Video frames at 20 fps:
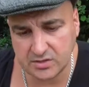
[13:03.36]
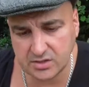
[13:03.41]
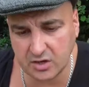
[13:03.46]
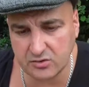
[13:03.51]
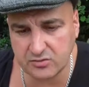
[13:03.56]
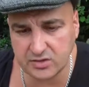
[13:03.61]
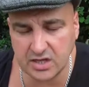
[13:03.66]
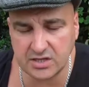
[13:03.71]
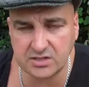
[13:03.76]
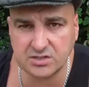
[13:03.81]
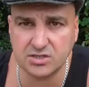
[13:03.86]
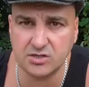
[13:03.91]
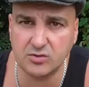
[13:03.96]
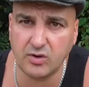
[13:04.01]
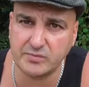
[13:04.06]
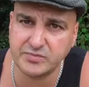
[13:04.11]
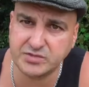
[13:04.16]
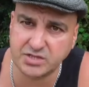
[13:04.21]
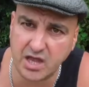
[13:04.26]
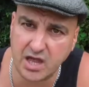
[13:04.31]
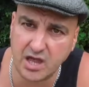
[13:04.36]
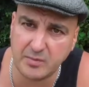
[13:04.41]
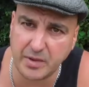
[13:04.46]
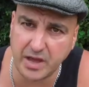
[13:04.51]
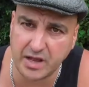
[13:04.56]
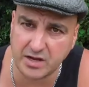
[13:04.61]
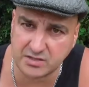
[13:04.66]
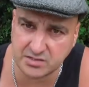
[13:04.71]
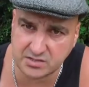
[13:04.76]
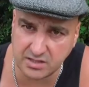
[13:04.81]
Don't get too upset
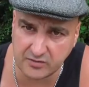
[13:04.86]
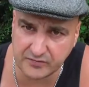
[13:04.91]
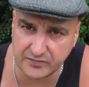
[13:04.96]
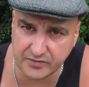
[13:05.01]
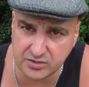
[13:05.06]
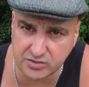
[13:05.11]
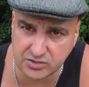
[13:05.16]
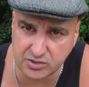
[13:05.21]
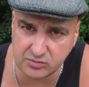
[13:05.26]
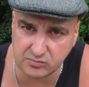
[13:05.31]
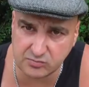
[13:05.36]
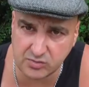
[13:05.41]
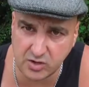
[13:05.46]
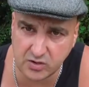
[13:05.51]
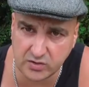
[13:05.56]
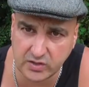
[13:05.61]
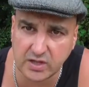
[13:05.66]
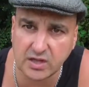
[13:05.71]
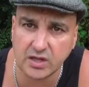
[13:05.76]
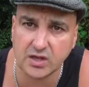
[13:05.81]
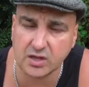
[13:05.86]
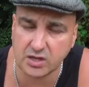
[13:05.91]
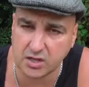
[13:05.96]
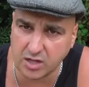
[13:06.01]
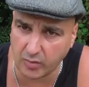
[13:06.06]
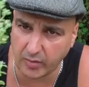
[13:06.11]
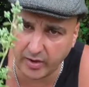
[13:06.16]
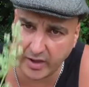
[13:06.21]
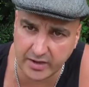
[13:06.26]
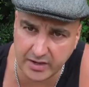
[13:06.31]
about the stuff in the supermarket.
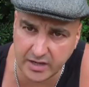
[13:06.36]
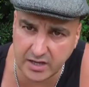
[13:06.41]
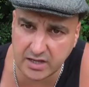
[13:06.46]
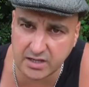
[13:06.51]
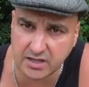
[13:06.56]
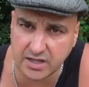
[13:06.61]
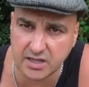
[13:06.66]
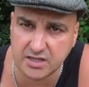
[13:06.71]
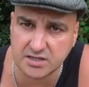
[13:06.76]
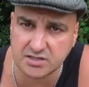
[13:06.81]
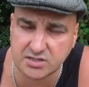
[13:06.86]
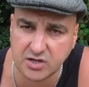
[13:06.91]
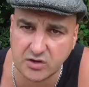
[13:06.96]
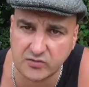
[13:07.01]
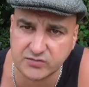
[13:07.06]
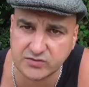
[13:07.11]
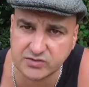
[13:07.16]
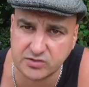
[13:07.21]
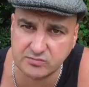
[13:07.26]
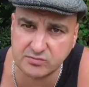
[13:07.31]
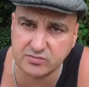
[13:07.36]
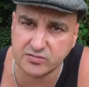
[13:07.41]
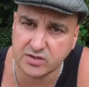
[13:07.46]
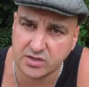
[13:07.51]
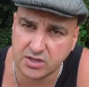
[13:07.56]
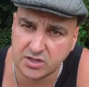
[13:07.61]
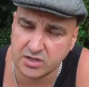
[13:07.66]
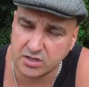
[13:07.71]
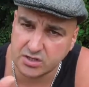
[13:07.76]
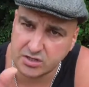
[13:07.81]
Go out there, get yourself some
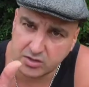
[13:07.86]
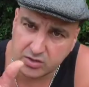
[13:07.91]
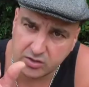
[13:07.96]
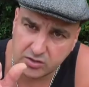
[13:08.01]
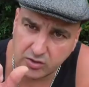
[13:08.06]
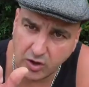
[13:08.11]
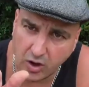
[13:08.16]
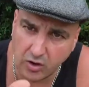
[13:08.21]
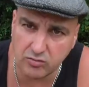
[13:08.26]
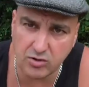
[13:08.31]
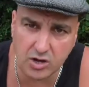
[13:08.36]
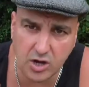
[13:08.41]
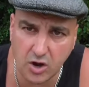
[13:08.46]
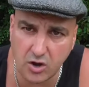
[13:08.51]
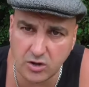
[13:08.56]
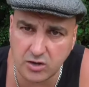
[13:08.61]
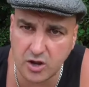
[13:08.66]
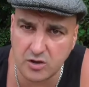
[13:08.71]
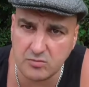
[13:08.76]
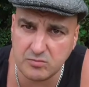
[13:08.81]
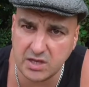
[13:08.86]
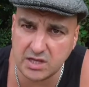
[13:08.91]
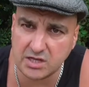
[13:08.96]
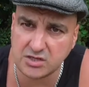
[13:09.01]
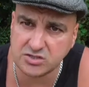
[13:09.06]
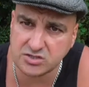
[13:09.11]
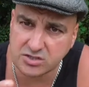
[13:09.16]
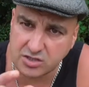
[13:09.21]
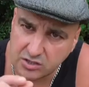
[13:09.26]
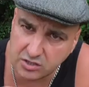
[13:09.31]
oregano
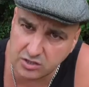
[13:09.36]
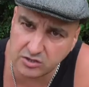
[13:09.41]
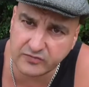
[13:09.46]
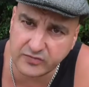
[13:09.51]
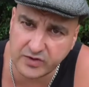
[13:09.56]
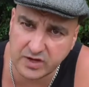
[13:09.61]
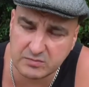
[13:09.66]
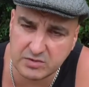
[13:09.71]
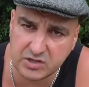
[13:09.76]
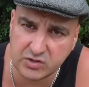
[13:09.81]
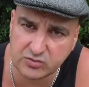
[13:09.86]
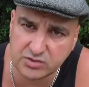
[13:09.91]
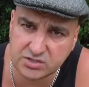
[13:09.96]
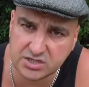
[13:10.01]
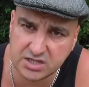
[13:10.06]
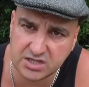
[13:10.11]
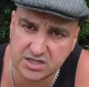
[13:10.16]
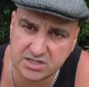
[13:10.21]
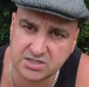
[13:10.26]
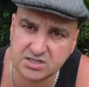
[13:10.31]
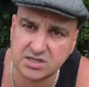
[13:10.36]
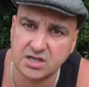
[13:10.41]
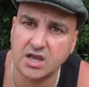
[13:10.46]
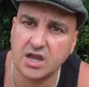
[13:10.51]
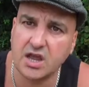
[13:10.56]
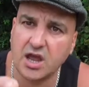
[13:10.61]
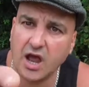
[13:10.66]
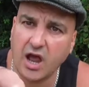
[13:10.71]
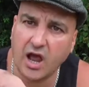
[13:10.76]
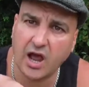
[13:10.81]
mix, look for them little seeds,
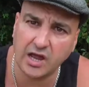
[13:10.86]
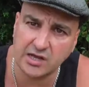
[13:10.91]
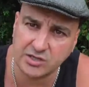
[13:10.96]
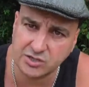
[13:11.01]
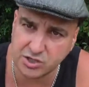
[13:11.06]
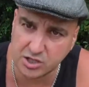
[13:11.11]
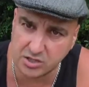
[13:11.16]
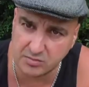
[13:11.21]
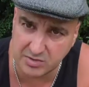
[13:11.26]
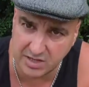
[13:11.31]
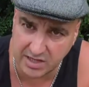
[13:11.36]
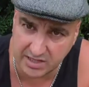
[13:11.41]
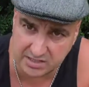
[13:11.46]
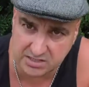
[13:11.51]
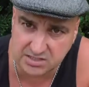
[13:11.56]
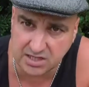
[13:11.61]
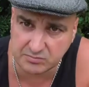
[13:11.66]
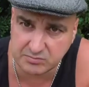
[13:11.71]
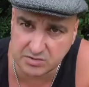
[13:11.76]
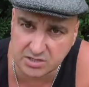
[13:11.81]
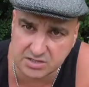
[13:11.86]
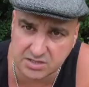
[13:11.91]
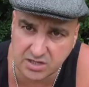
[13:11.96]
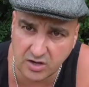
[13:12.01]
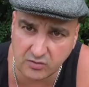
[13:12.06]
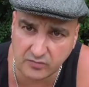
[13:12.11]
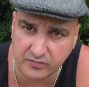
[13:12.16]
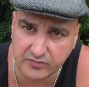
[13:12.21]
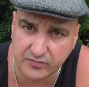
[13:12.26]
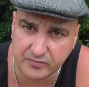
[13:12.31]
and germinate some
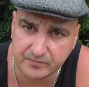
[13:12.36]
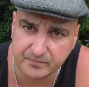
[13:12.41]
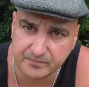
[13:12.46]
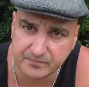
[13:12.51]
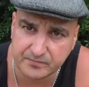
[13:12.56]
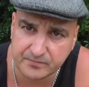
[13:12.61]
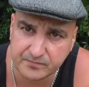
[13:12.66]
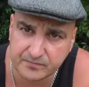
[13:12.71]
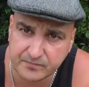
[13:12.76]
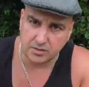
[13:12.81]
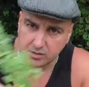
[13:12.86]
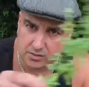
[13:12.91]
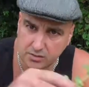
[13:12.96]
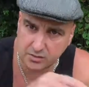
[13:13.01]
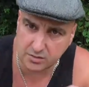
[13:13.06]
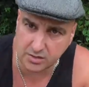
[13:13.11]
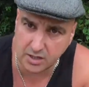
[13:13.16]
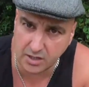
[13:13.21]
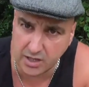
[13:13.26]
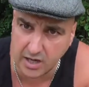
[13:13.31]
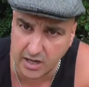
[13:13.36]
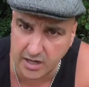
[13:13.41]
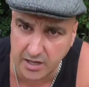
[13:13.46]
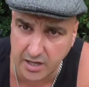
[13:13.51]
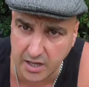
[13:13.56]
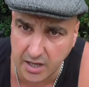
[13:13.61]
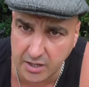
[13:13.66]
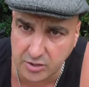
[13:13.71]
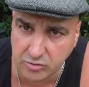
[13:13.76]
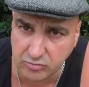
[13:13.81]
yourself. Get out
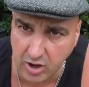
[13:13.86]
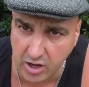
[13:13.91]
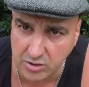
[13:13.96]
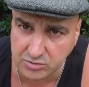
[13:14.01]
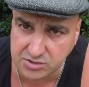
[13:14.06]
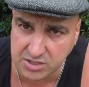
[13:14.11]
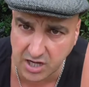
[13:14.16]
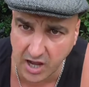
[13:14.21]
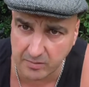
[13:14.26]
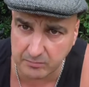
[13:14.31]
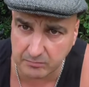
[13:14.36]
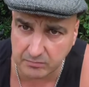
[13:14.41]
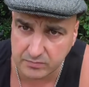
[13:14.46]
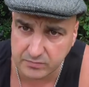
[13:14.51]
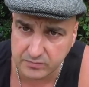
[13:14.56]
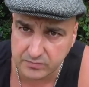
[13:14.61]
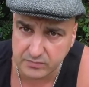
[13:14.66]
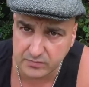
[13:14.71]
there and grow some!